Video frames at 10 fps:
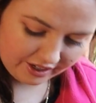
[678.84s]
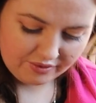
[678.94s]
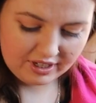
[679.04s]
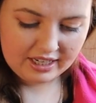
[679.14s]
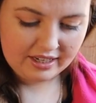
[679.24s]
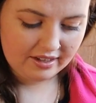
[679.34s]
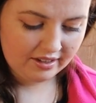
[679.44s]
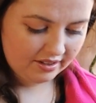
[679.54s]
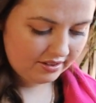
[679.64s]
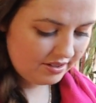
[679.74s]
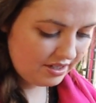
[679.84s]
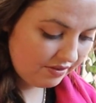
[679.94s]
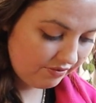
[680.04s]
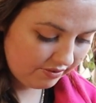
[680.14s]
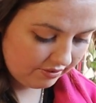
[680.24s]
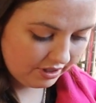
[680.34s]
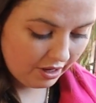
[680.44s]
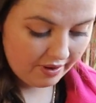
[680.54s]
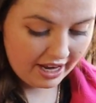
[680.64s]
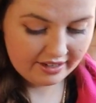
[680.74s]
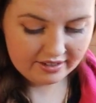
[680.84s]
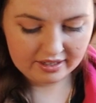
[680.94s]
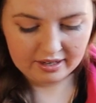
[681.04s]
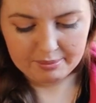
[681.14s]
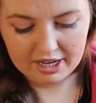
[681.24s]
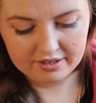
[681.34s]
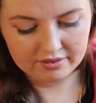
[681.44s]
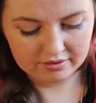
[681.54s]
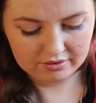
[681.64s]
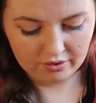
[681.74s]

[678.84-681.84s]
I really didn't know anything about